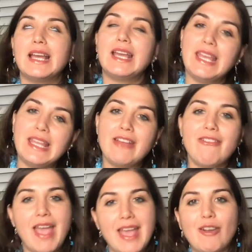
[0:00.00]
in a
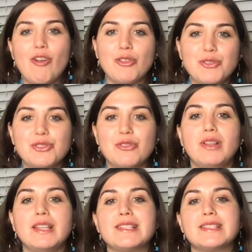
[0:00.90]
way
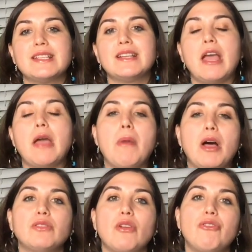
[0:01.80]
control is the
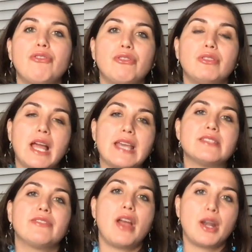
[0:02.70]
amount of
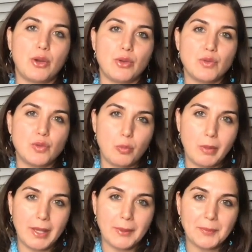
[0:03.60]
light we are consuming.